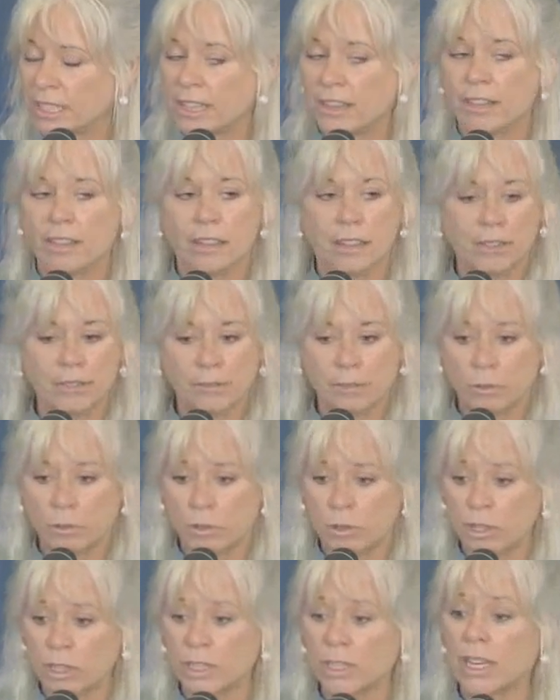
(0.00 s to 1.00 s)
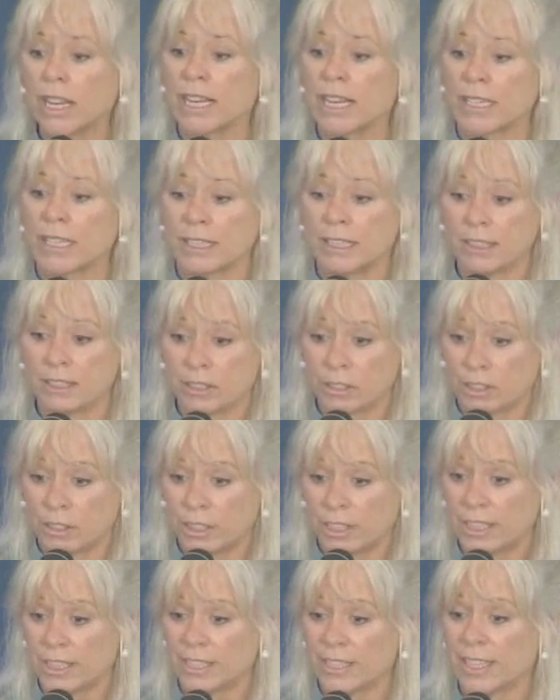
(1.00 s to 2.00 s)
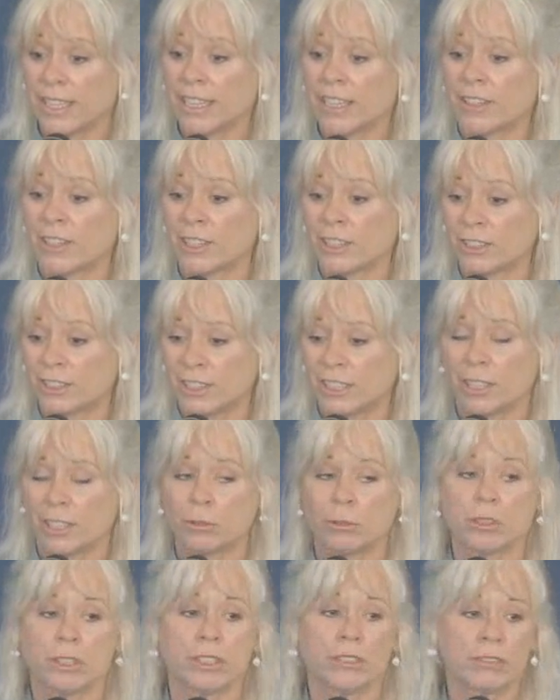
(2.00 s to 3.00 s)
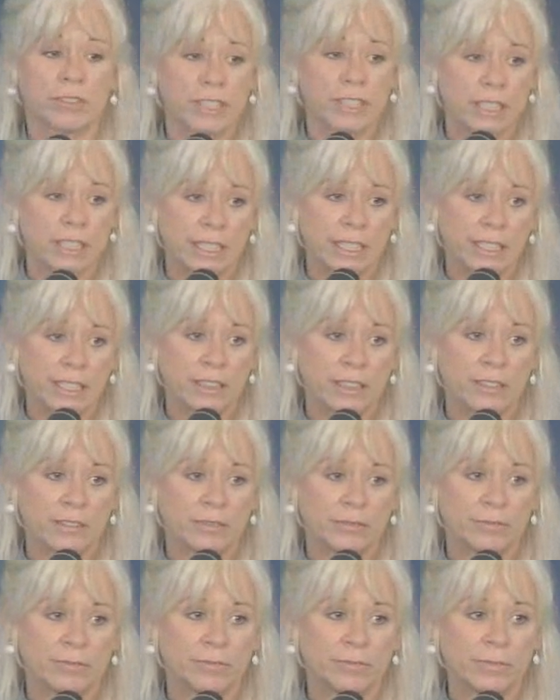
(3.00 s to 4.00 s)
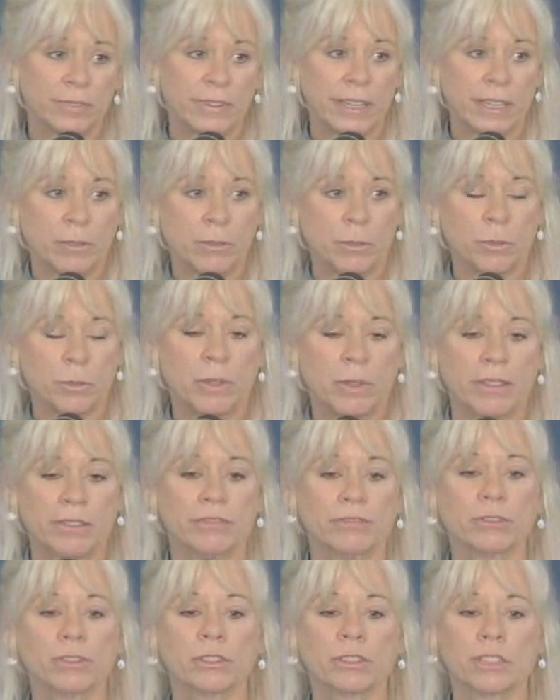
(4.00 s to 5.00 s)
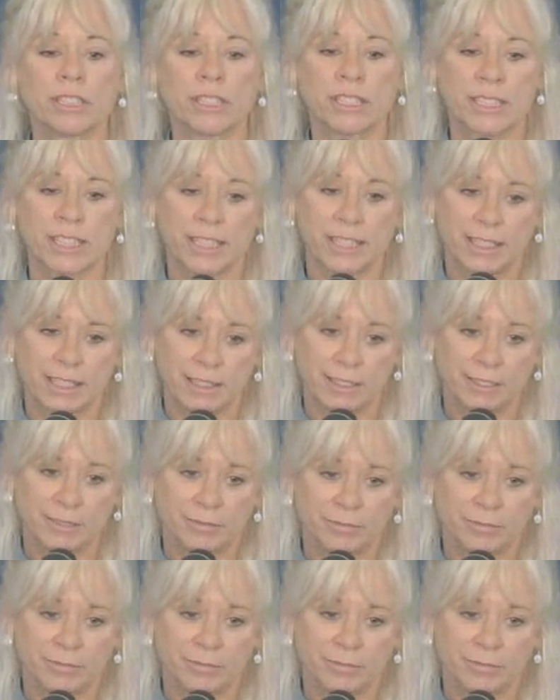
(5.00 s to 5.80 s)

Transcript: Therefore, I had to start desiring to get rid of desire. And that was my full desire.